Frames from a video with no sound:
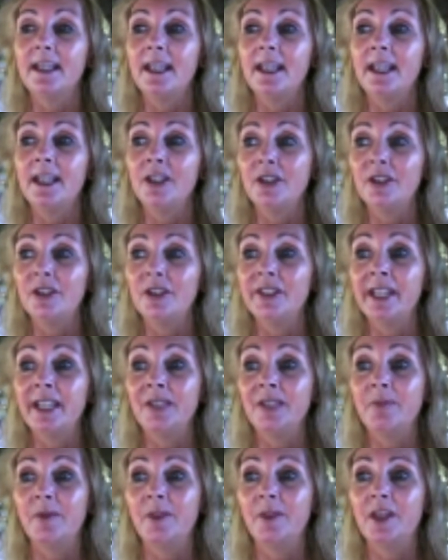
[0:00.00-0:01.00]

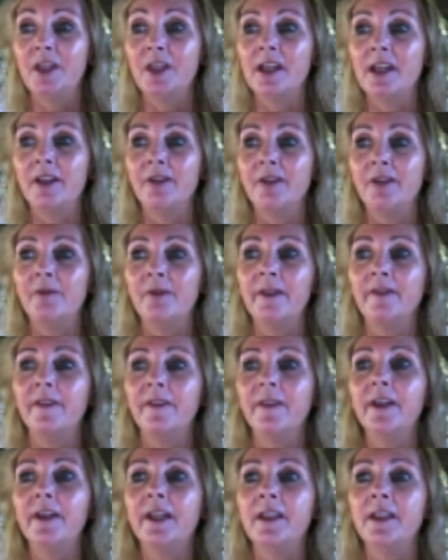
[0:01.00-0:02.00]
intersect with another
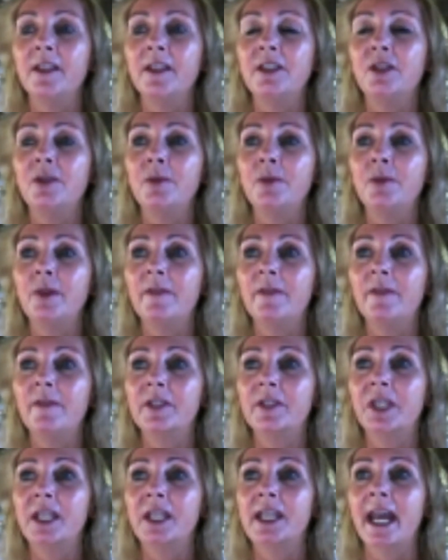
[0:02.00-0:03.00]
river, and the two
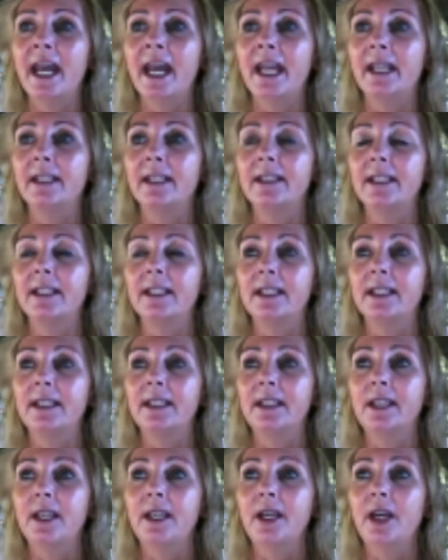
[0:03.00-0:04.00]
rivers connect.
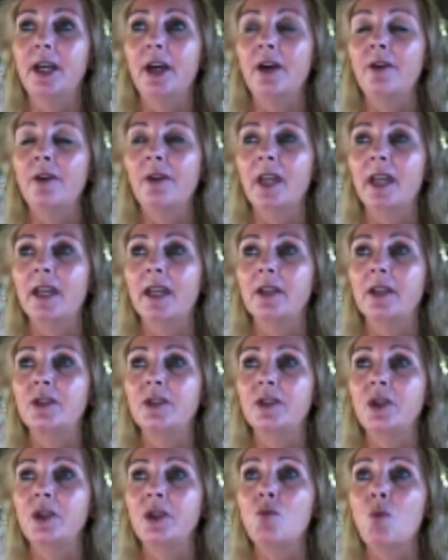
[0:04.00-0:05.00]
Okay,
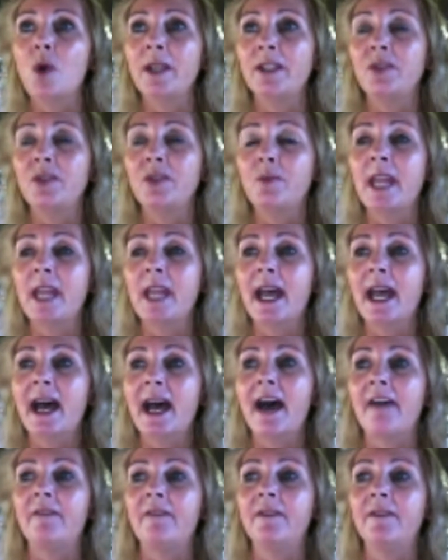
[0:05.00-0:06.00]
so what do we
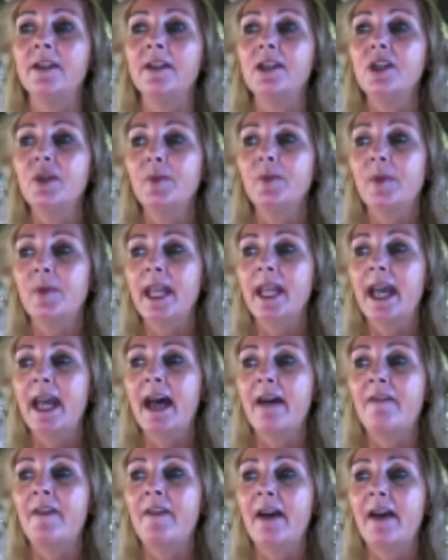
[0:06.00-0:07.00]
have? We
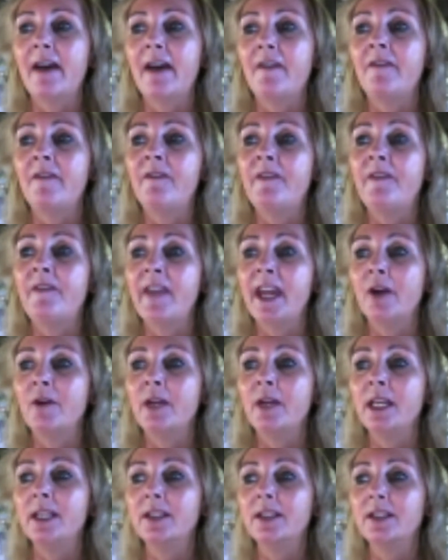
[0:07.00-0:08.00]
have a
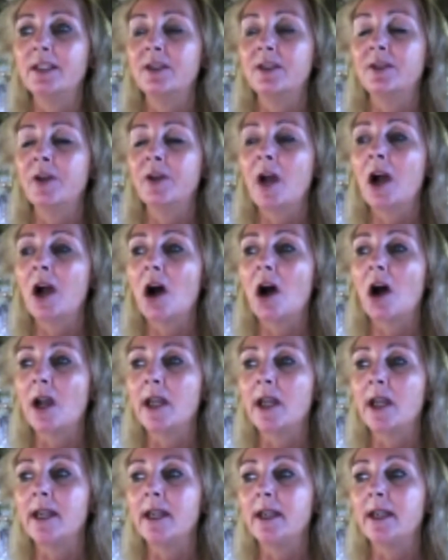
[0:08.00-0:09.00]
very
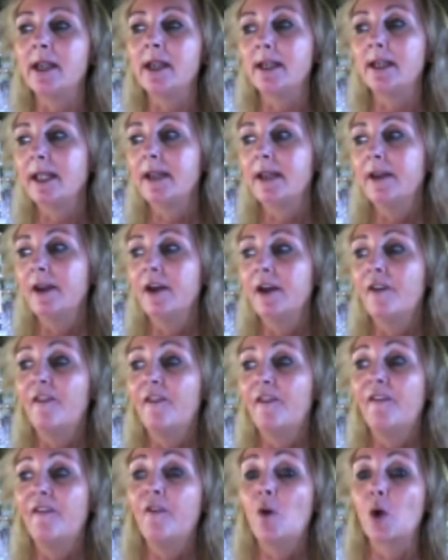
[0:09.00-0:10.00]
strong
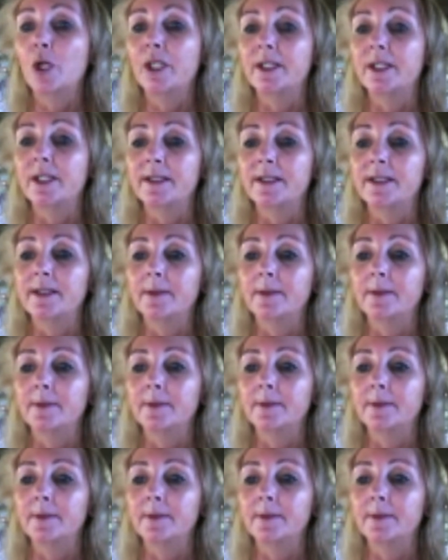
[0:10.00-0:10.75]
force.